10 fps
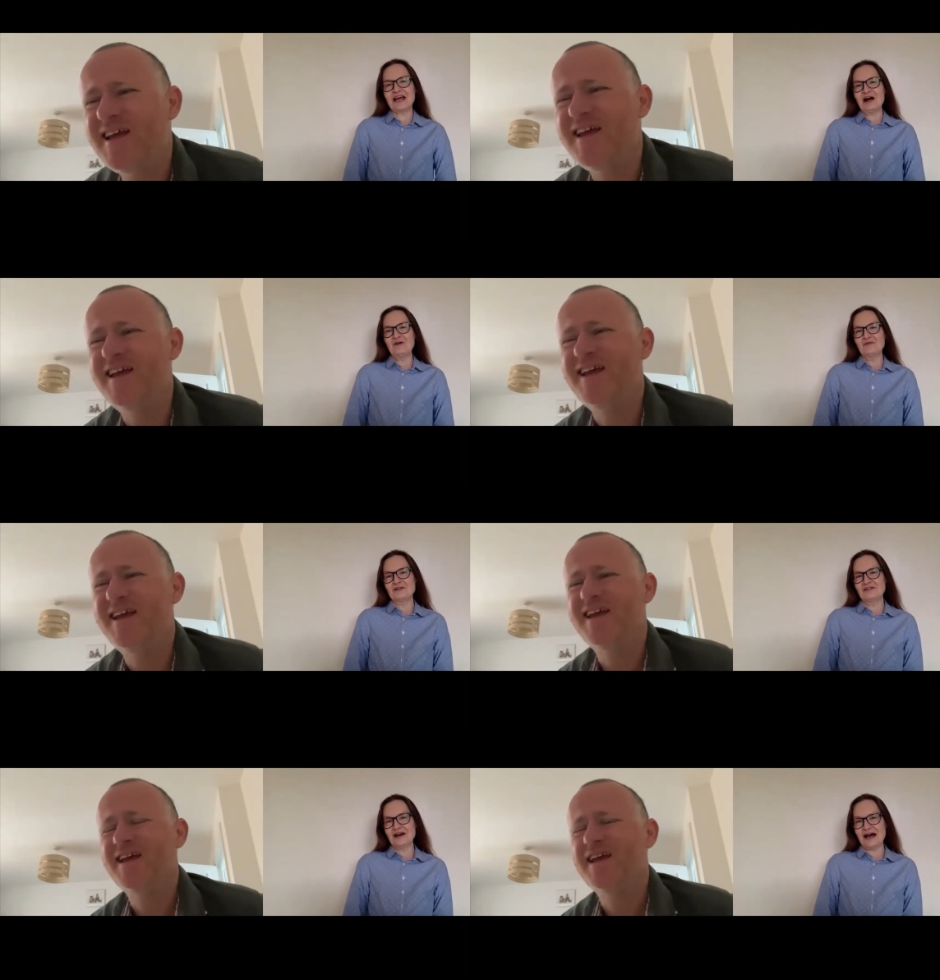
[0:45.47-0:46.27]
Speaker 1: help
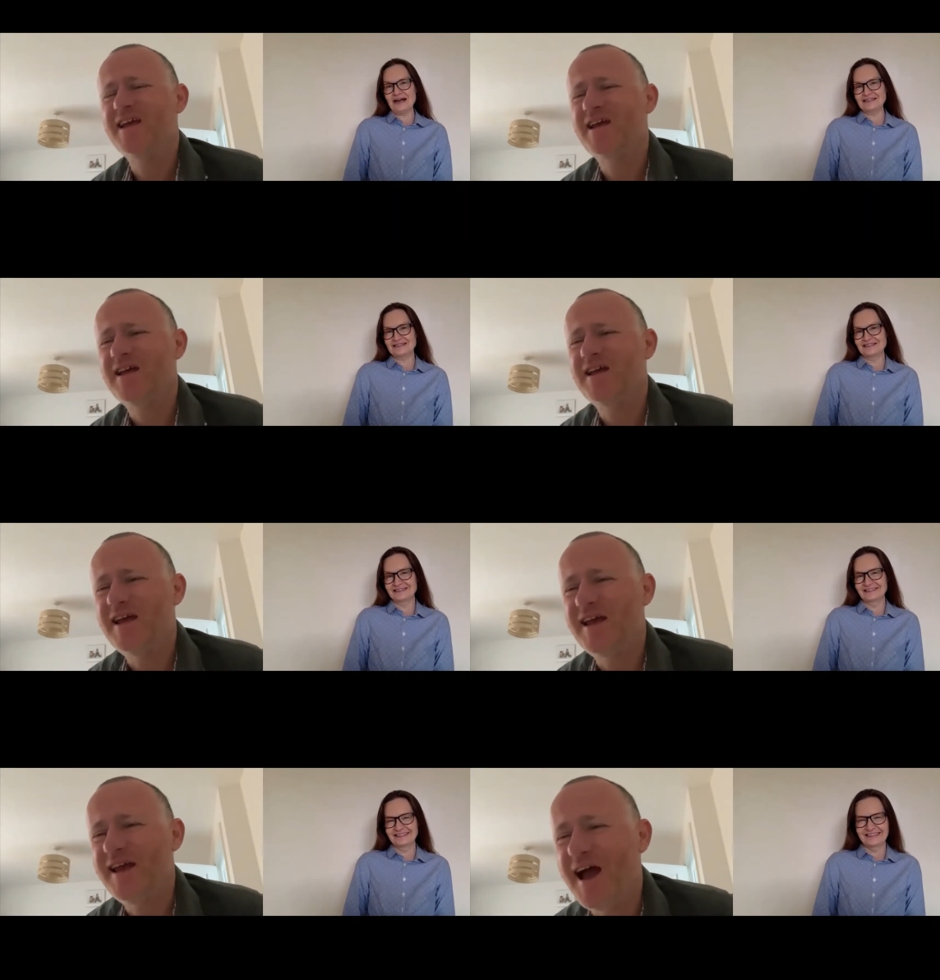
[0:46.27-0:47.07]
with that.
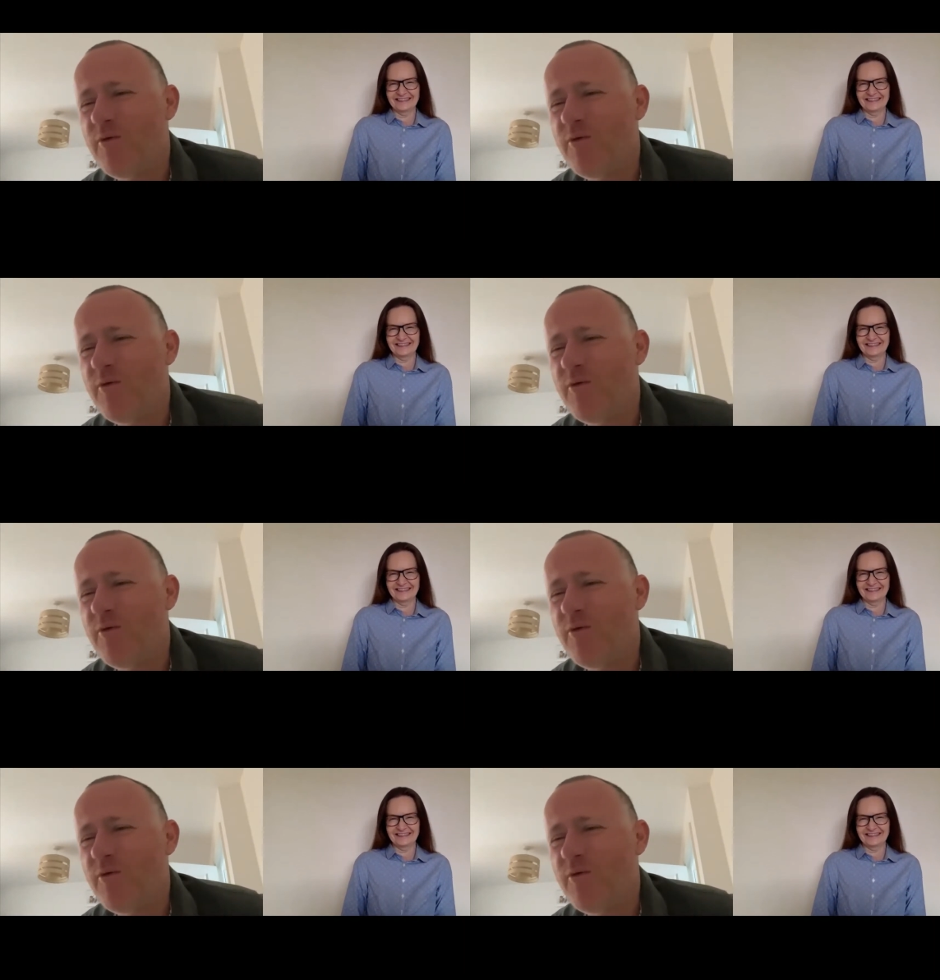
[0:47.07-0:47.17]
Speaker 2: I